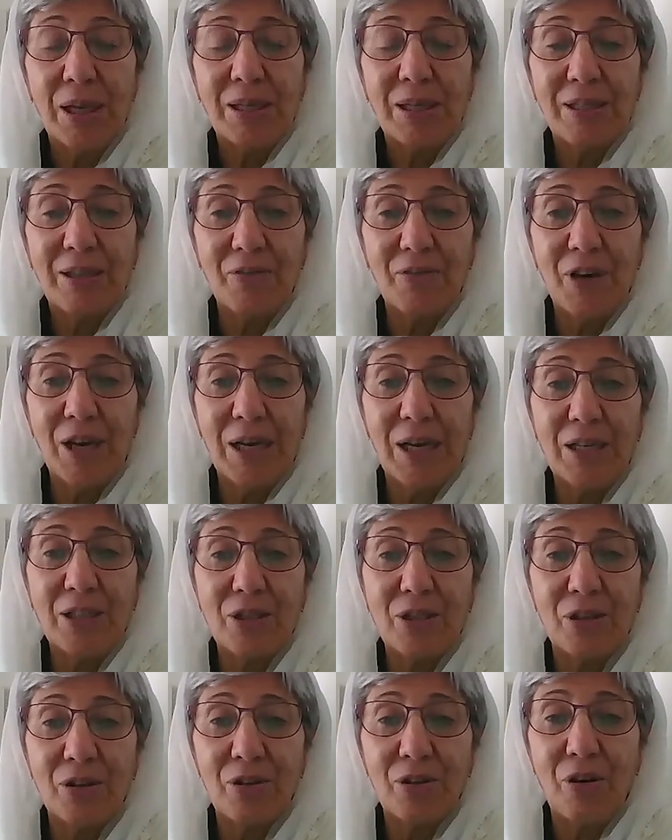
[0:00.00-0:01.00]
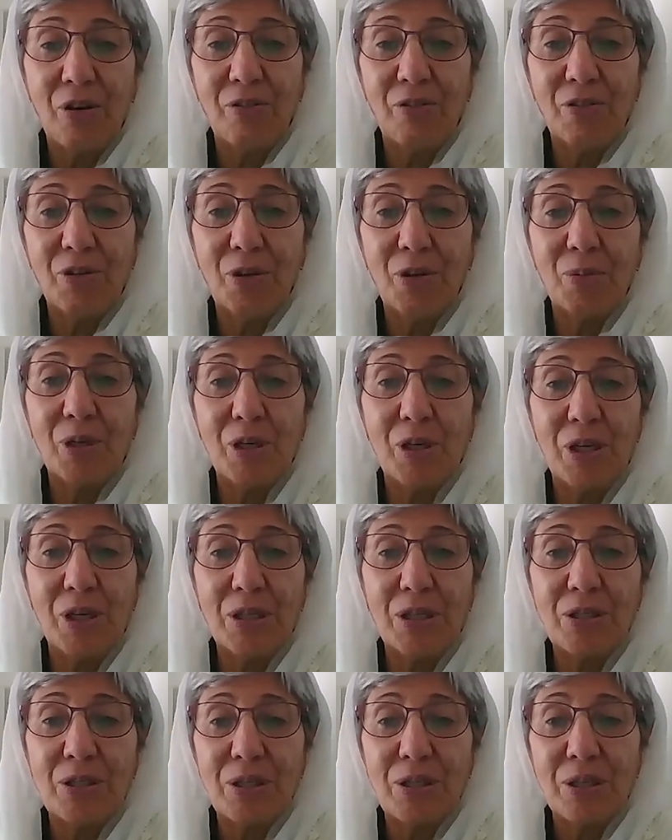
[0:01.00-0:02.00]
The violation of human
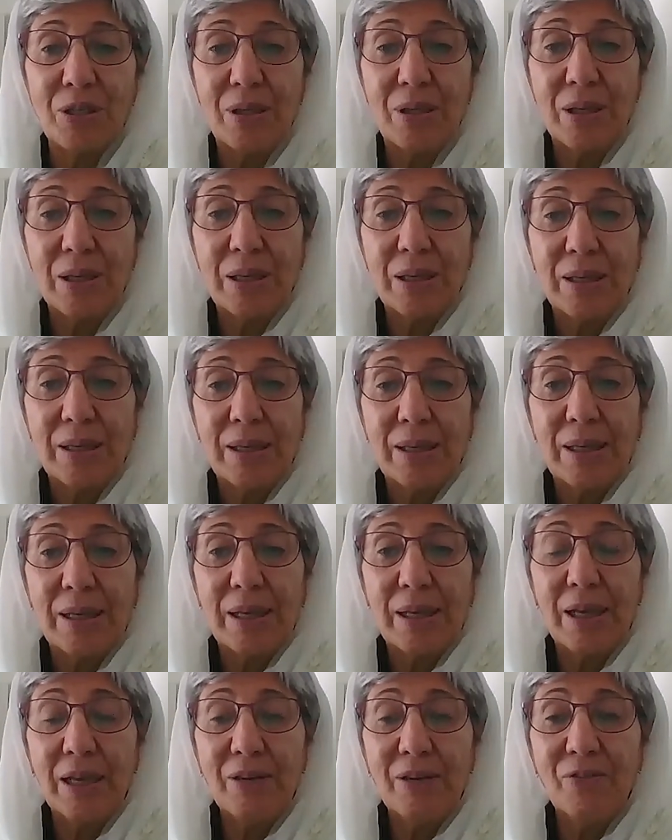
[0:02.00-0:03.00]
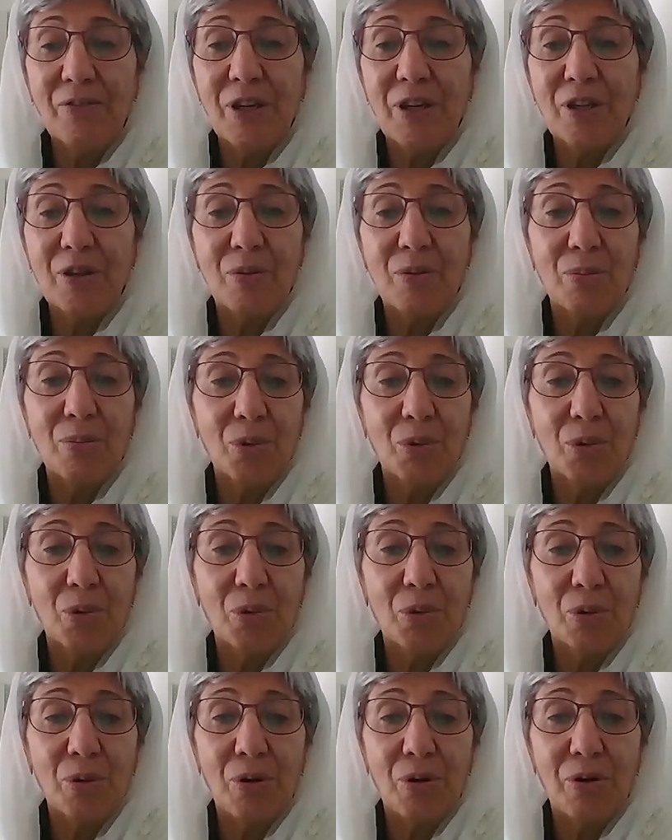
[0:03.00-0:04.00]
rights and freedom
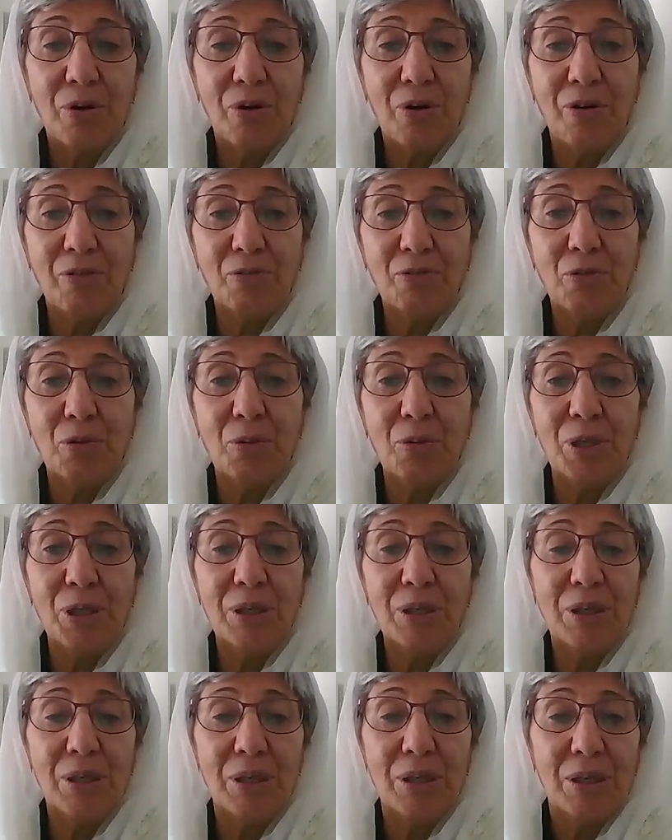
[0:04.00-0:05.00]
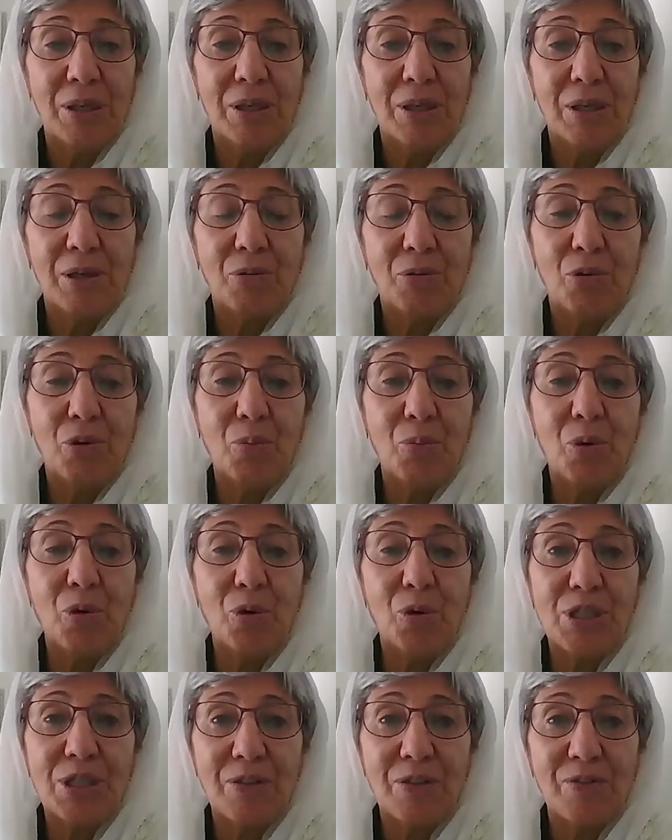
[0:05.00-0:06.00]
of women were more
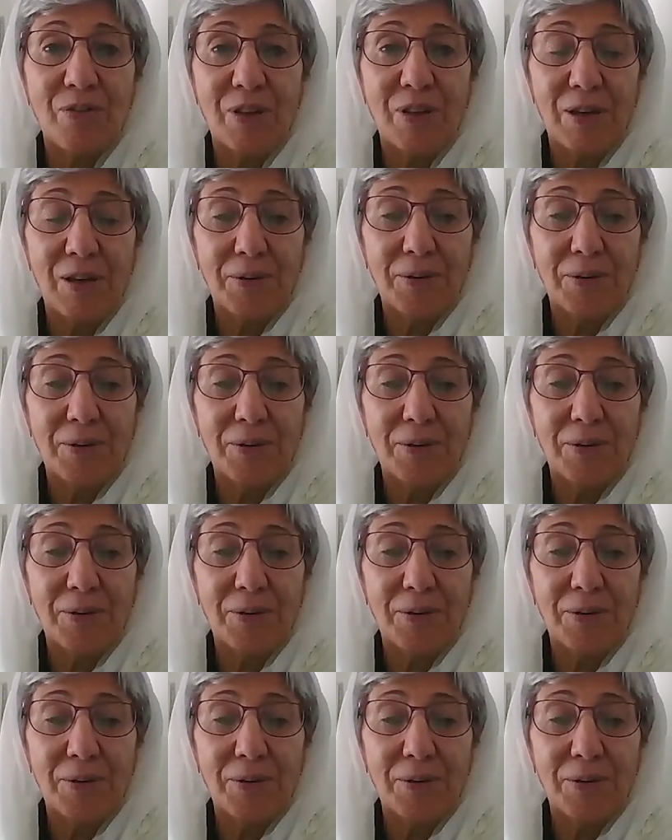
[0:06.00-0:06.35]
severe.